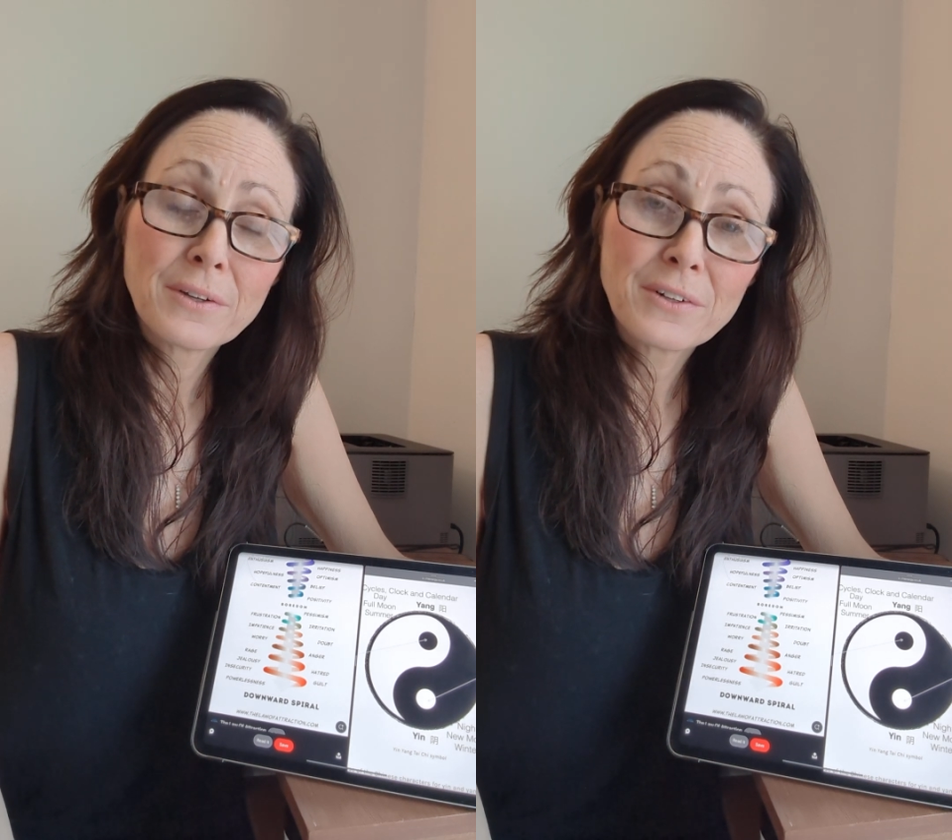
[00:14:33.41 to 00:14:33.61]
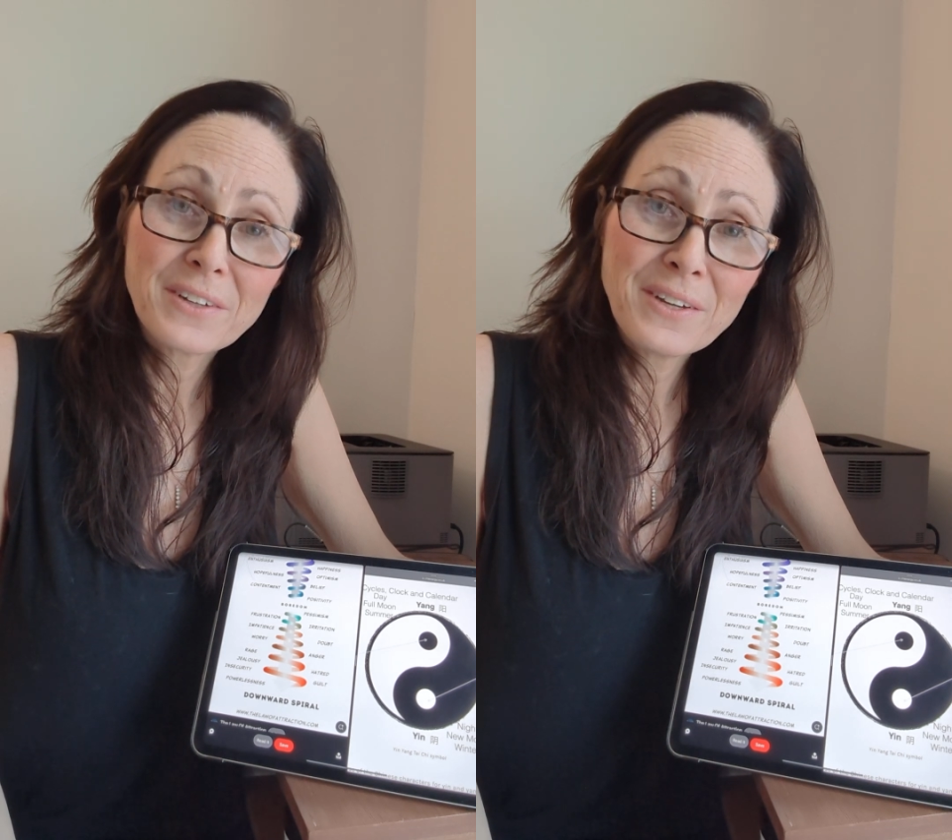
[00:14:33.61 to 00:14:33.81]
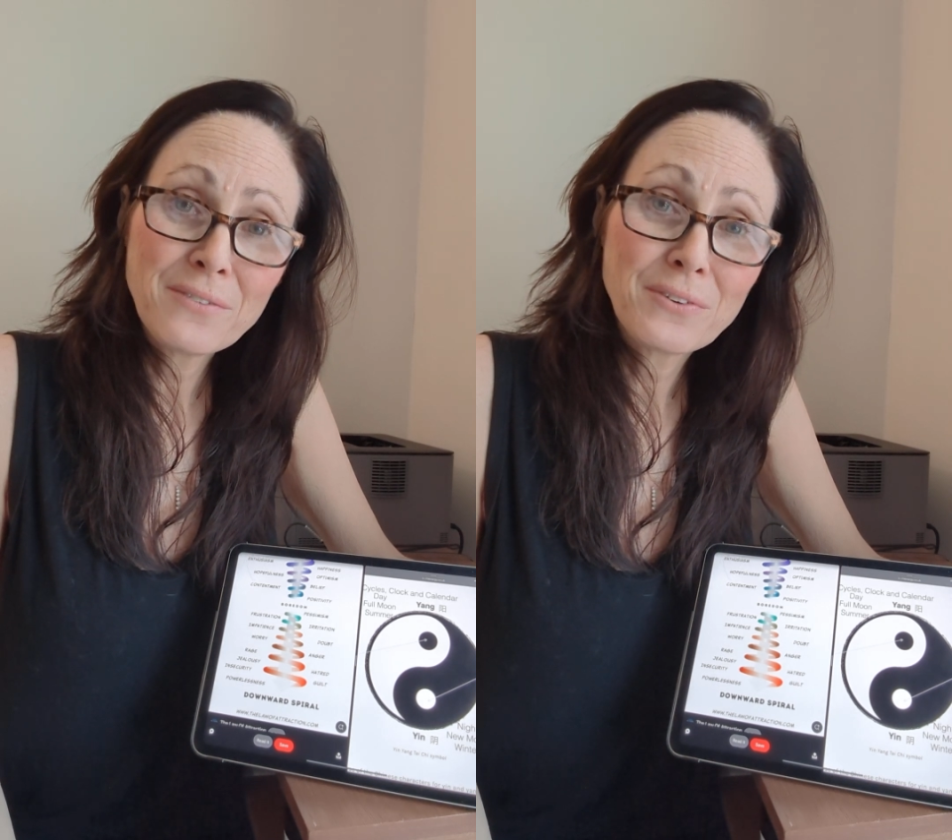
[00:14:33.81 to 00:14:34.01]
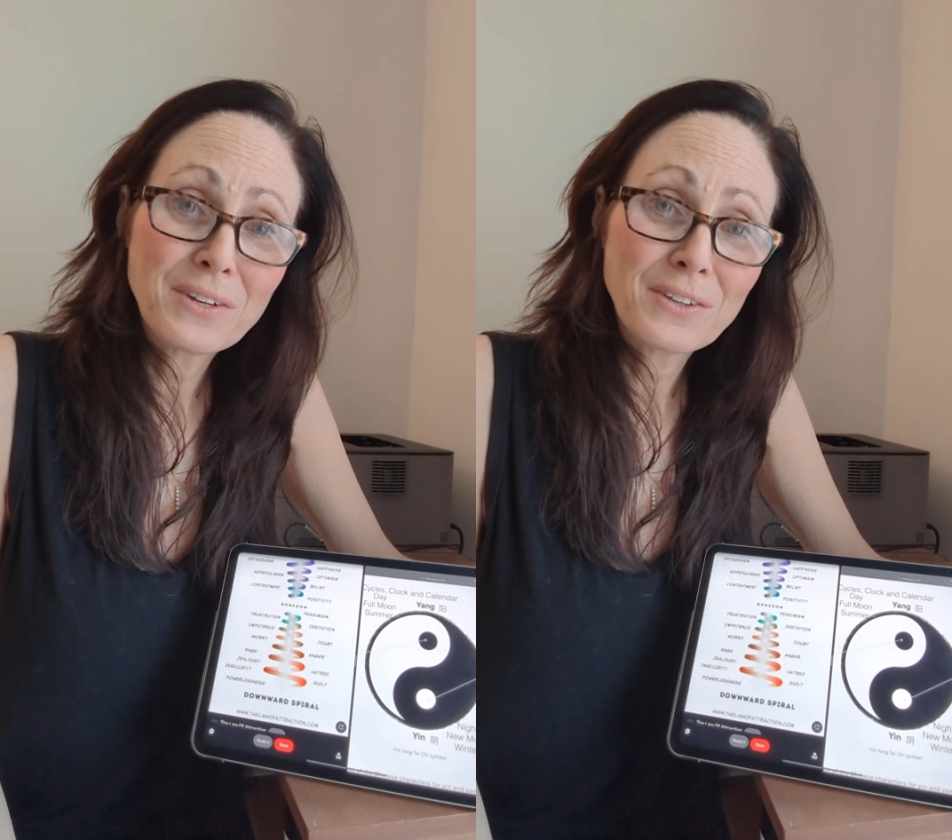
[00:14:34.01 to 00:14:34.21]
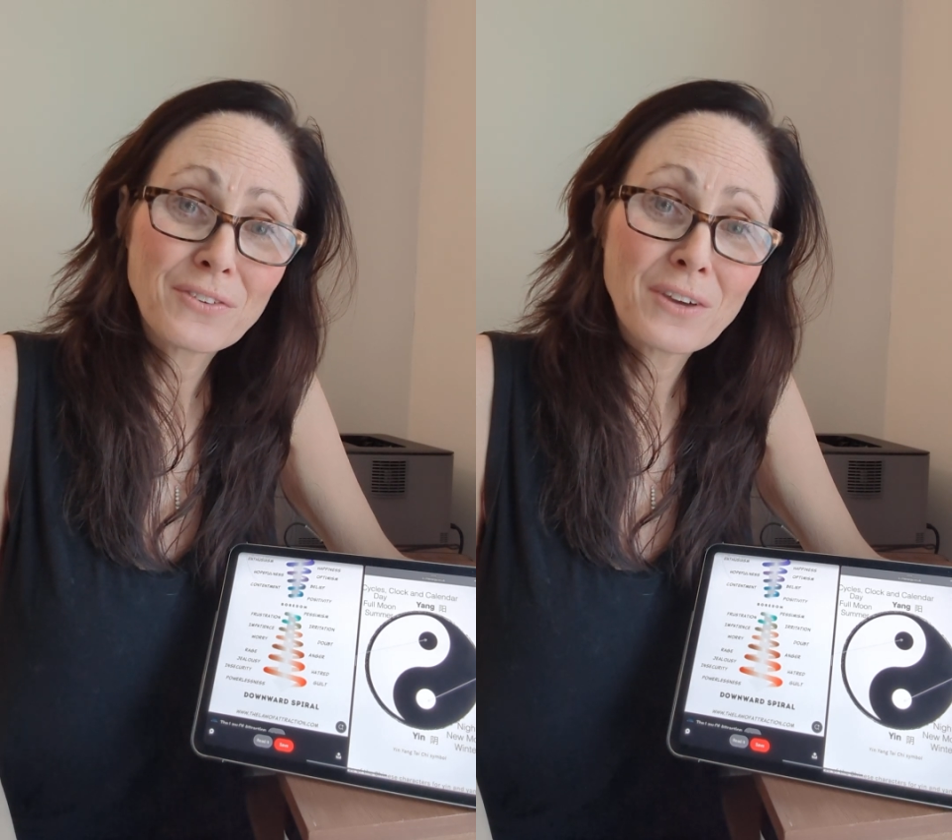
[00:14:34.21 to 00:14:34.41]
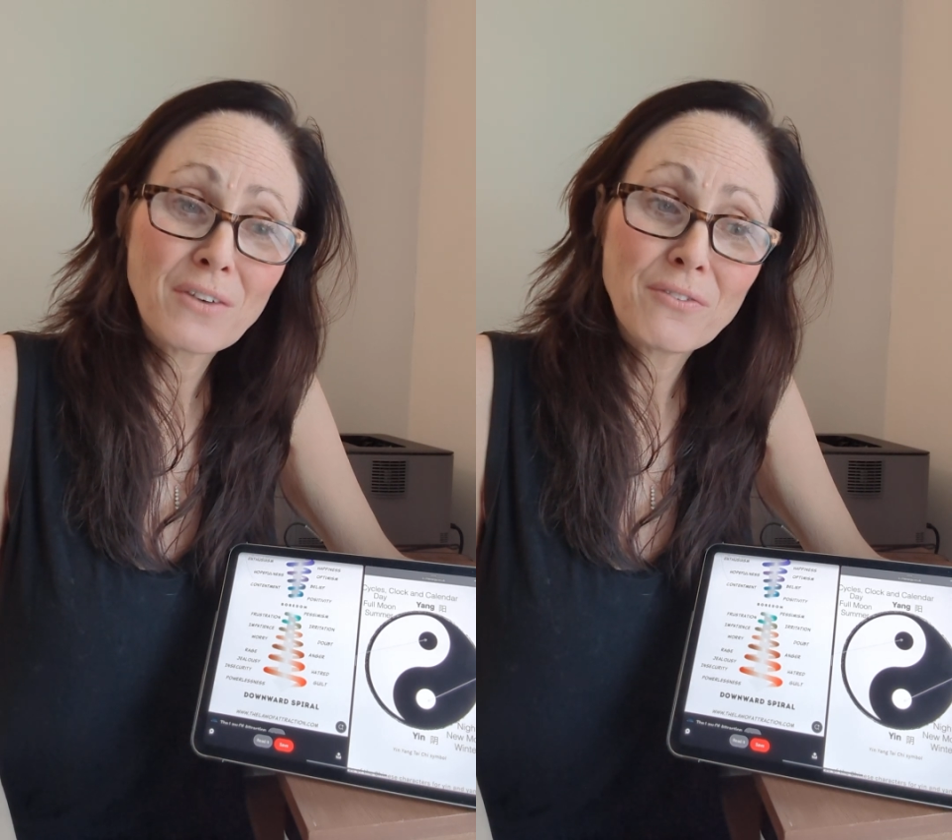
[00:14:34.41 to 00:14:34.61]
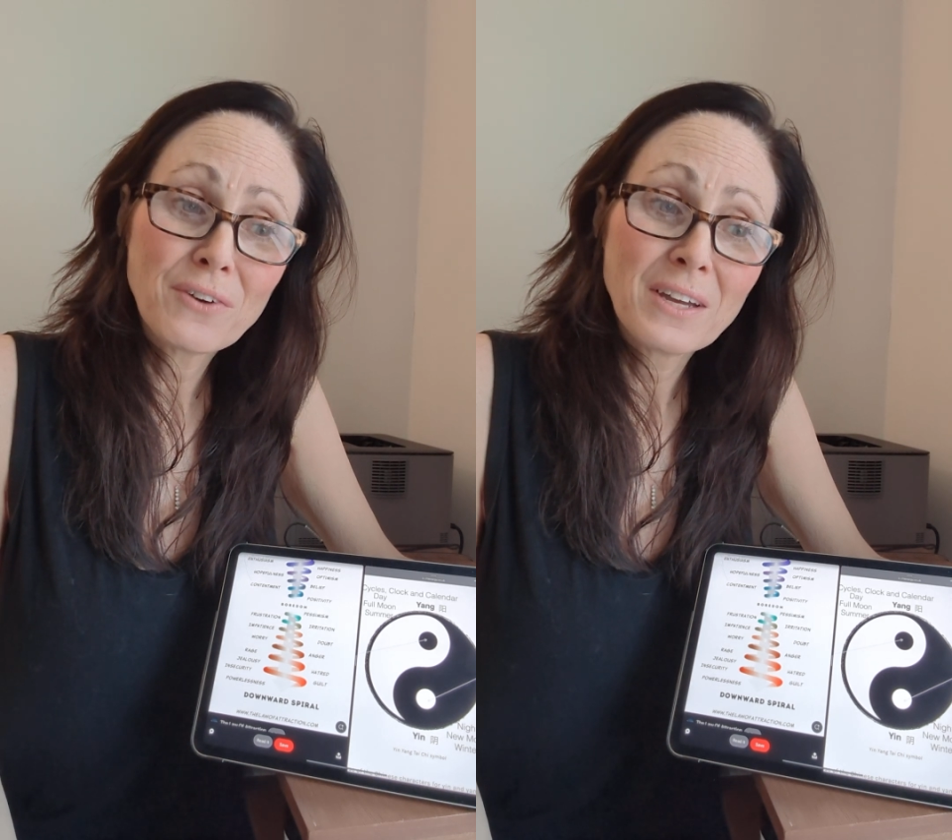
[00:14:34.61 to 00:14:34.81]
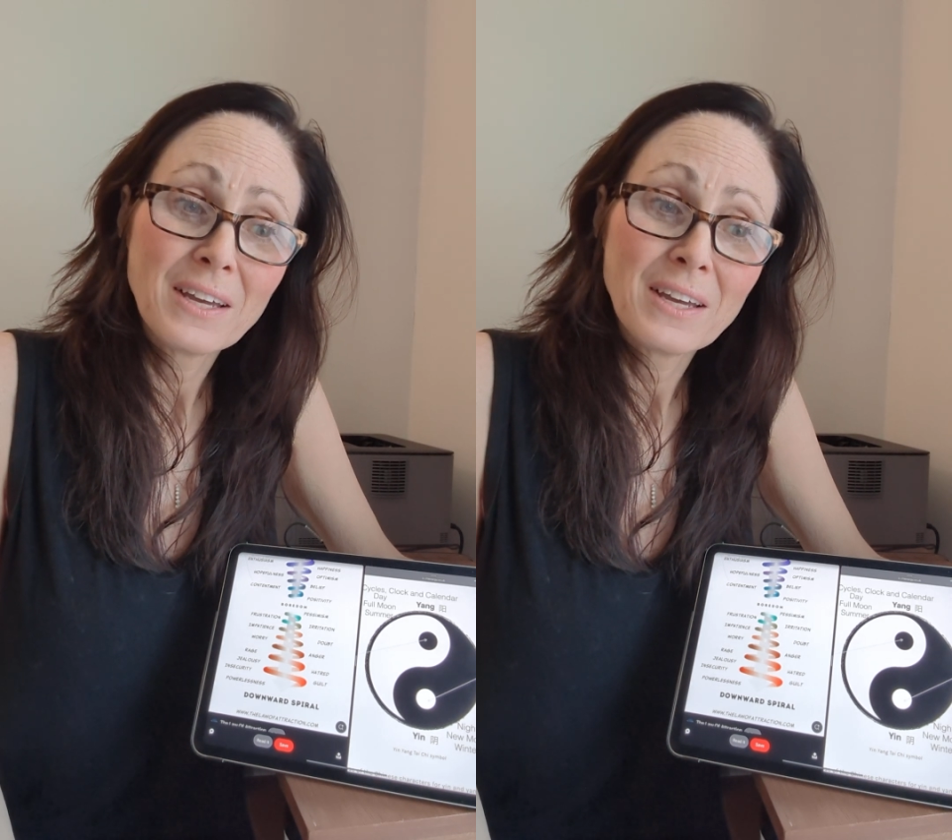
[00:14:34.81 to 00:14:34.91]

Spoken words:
your infinite self.